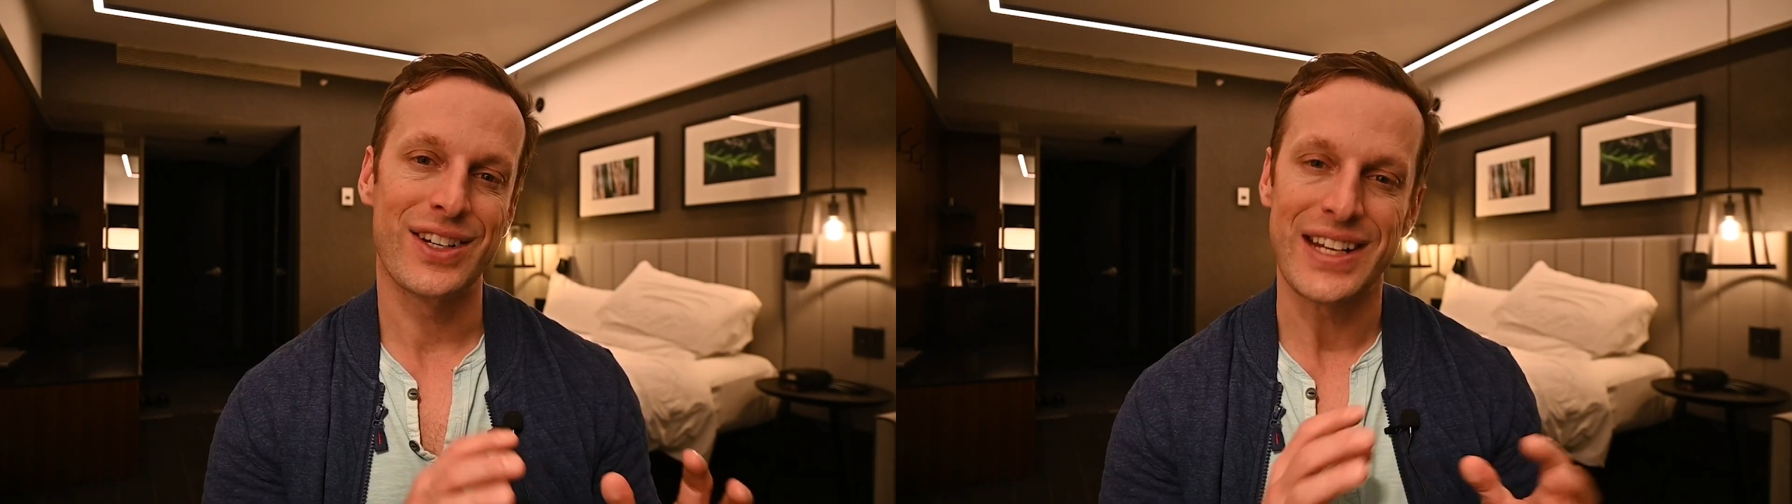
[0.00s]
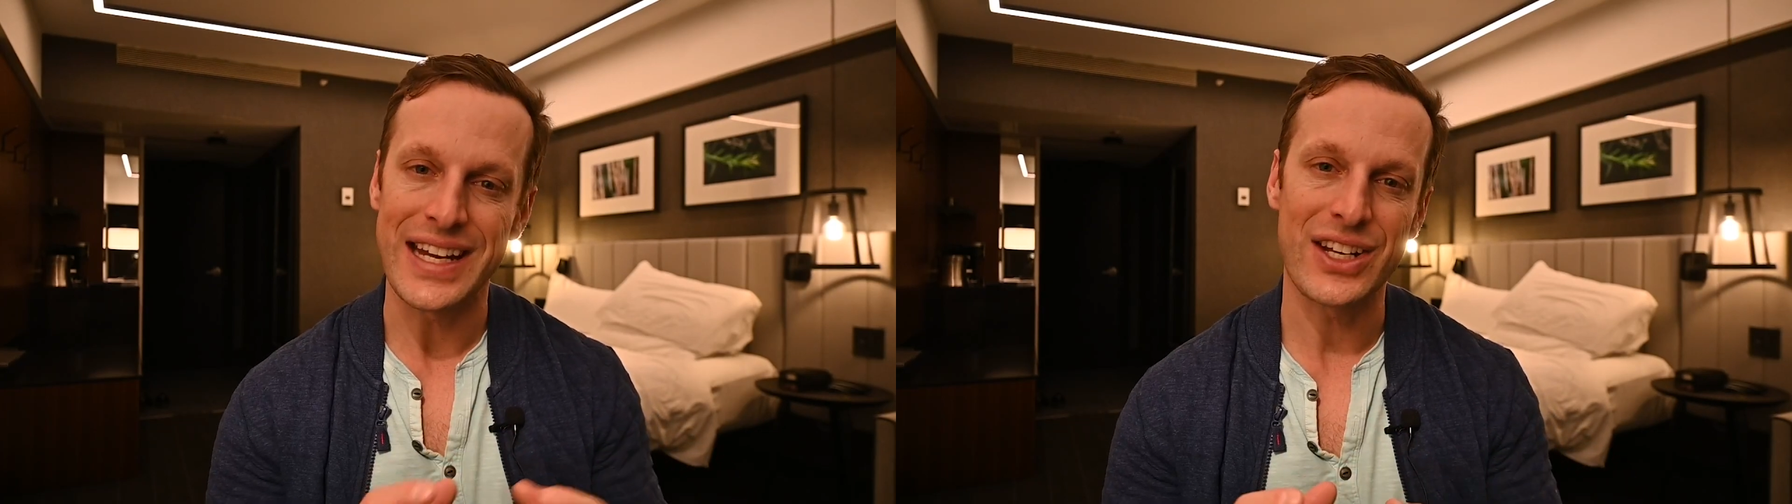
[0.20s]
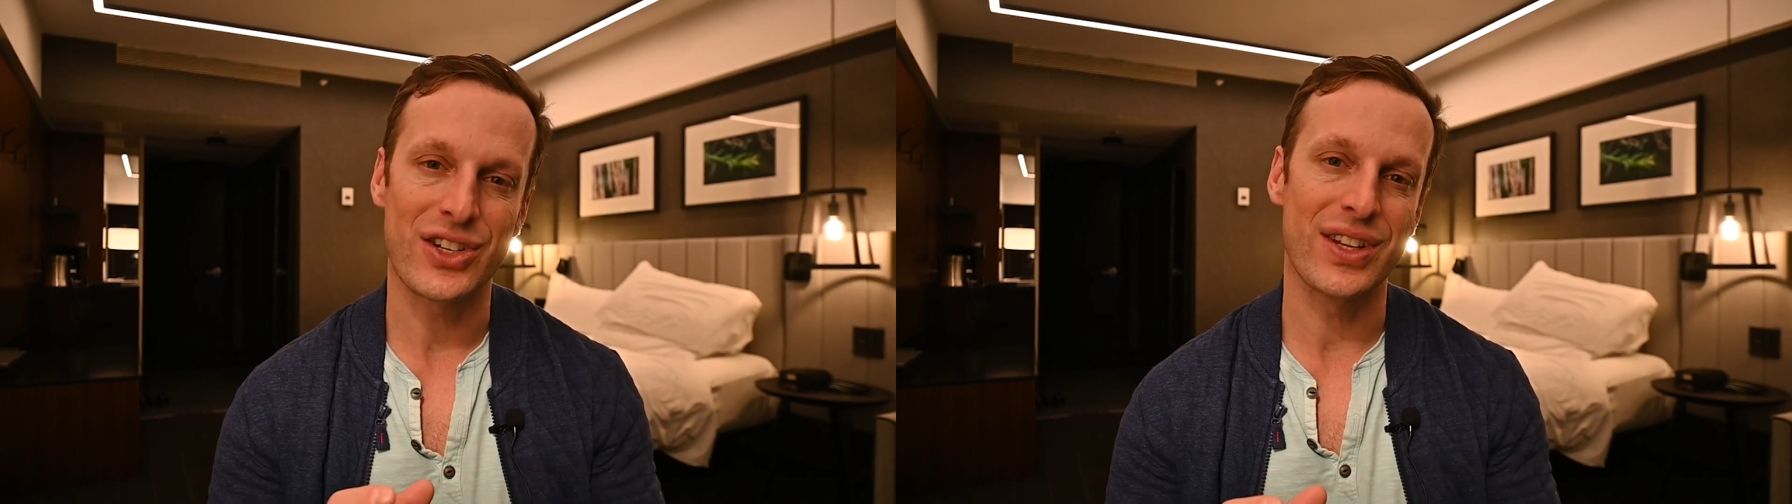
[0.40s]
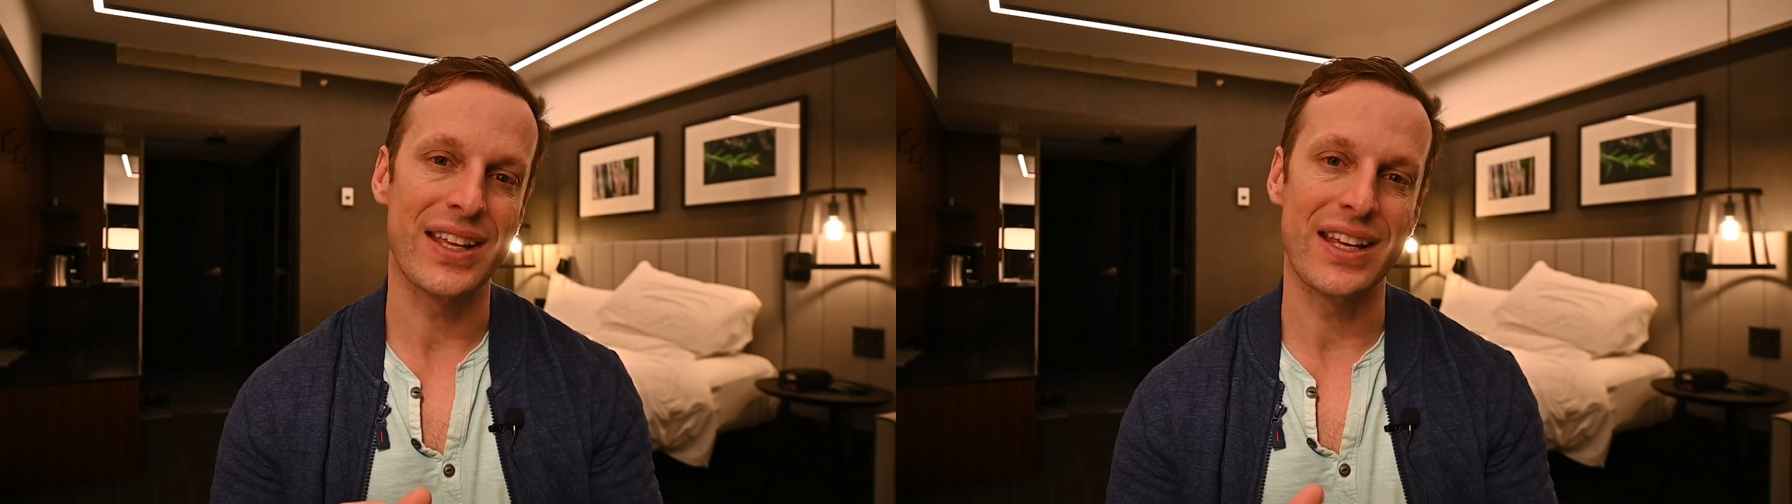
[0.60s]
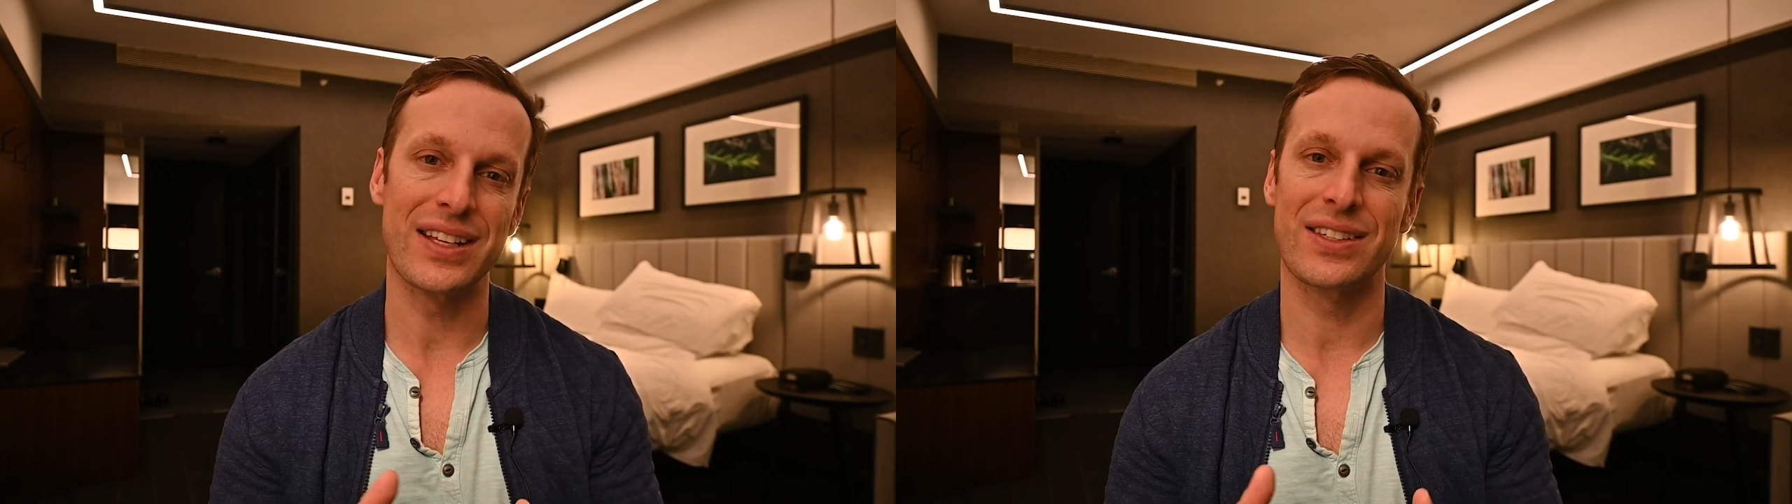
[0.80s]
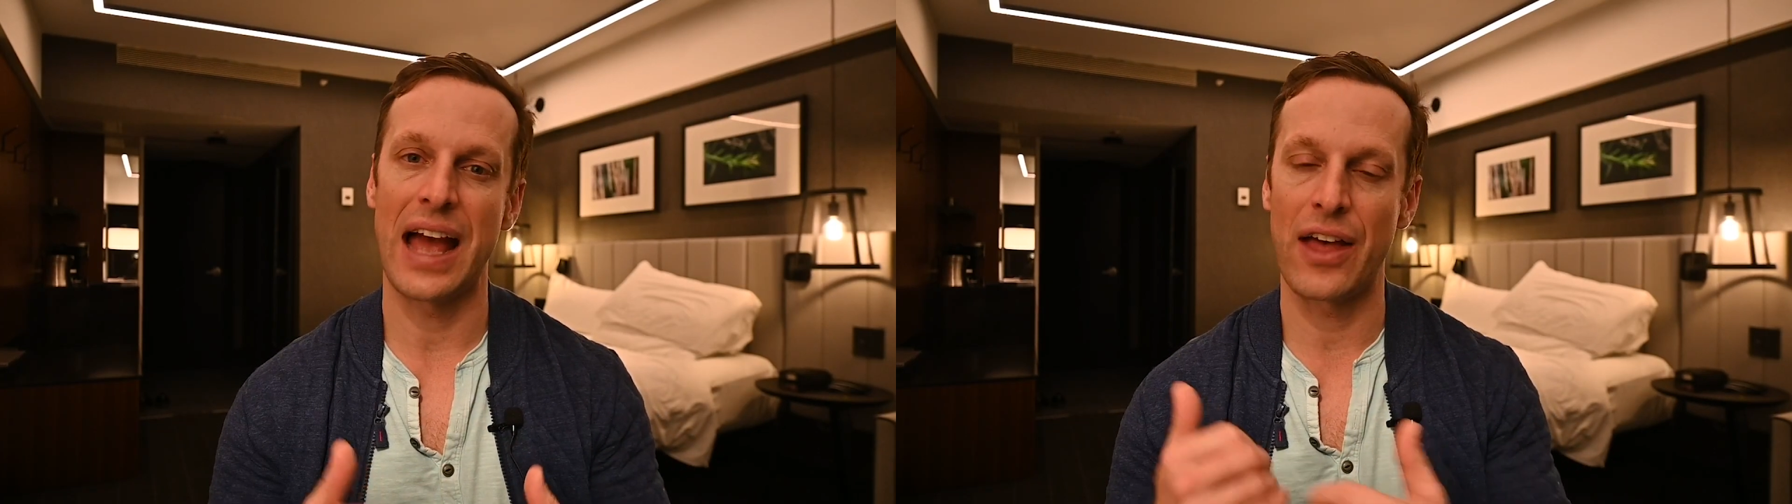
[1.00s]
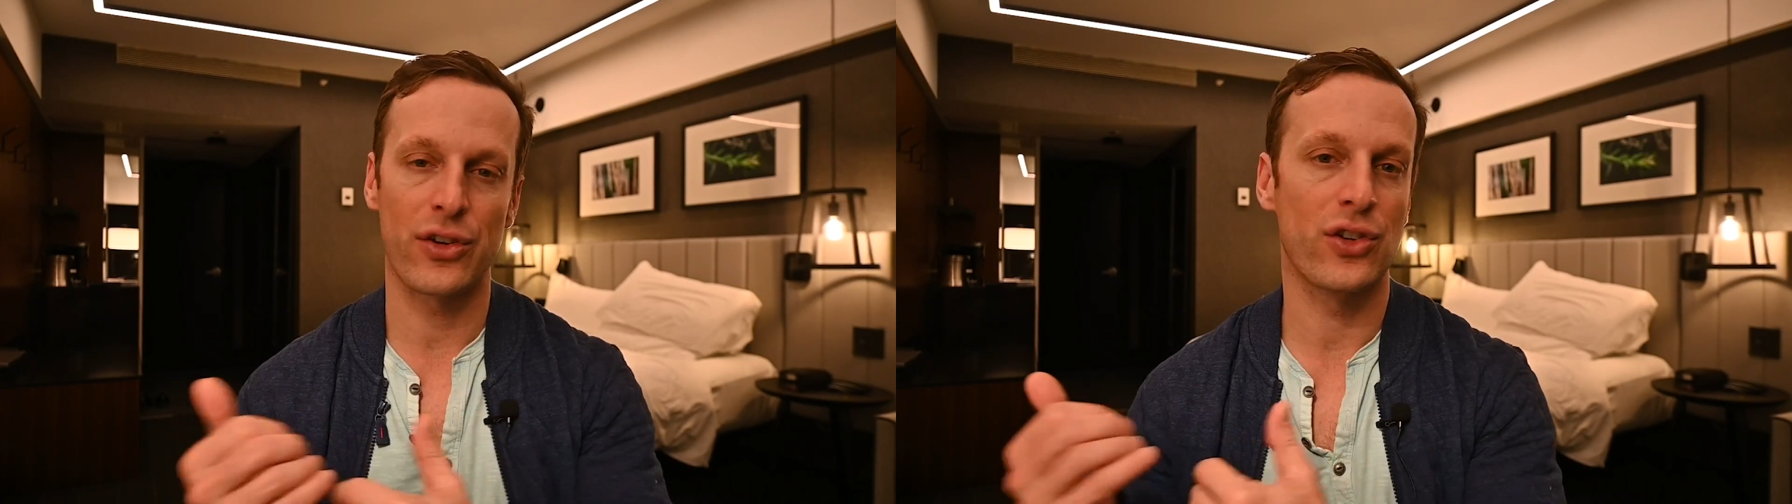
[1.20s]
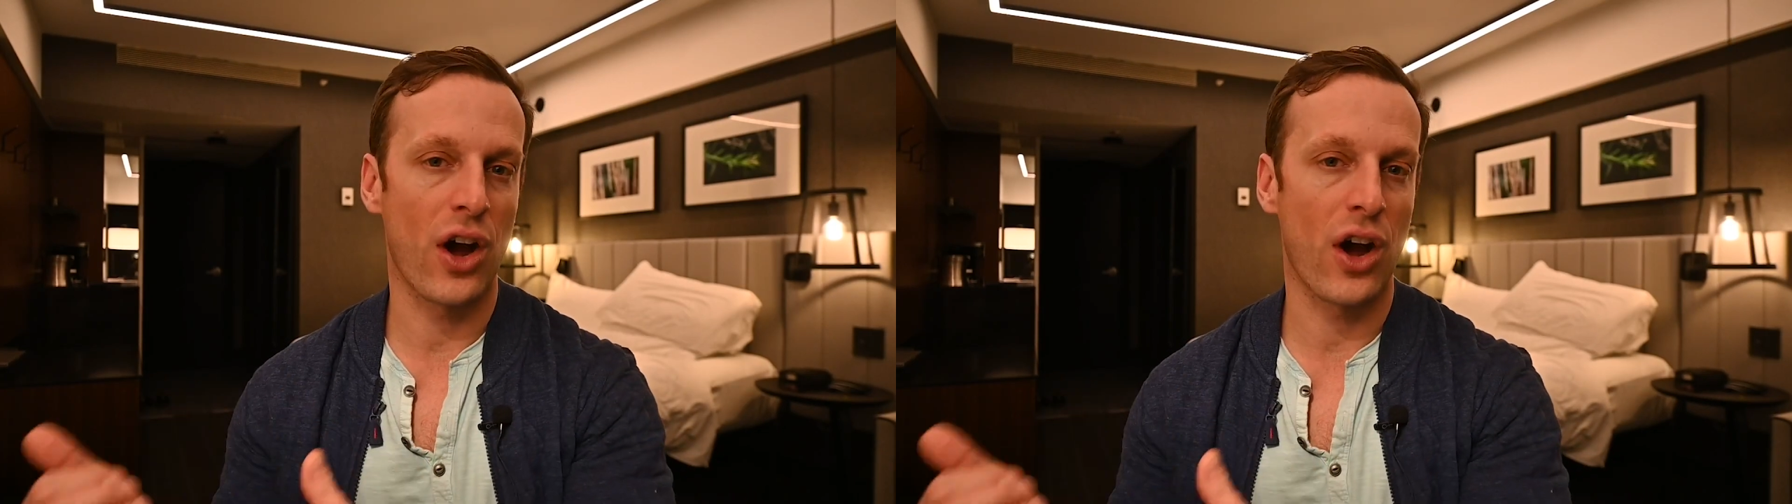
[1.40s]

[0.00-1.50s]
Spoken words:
teach these other